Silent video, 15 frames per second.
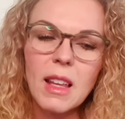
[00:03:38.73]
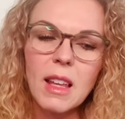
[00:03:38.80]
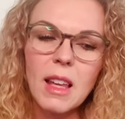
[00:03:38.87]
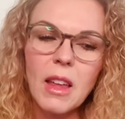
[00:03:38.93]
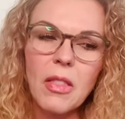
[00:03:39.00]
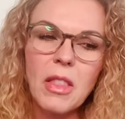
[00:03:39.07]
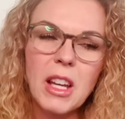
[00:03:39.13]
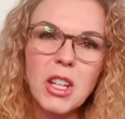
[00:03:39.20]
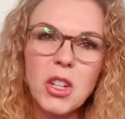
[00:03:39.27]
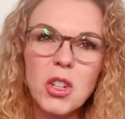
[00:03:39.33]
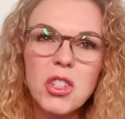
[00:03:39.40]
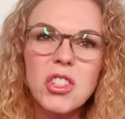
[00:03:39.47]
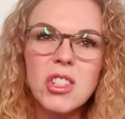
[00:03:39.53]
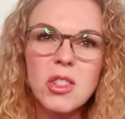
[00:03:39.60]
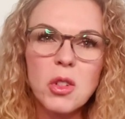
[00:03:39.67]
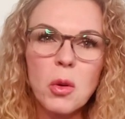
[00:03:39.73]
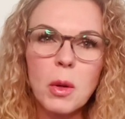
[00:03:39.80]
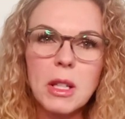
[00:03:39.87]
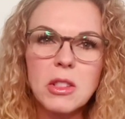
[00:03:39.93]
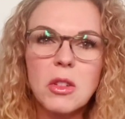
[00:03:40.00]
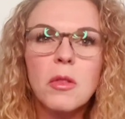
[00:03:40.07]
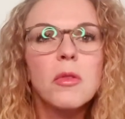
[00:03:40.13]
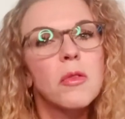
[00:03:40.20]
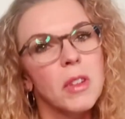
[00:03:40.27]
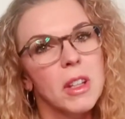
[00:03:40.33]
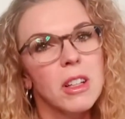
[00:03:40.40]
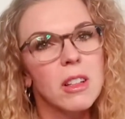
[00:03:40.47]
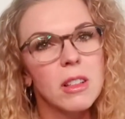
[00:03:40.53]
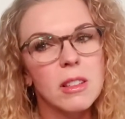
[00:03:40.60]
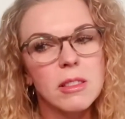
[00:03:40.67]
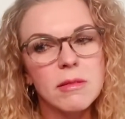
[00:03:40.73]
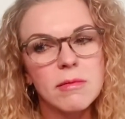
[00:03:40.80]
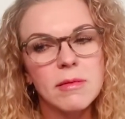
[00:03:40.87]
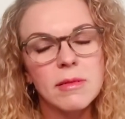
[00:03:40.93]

that you're just going to feel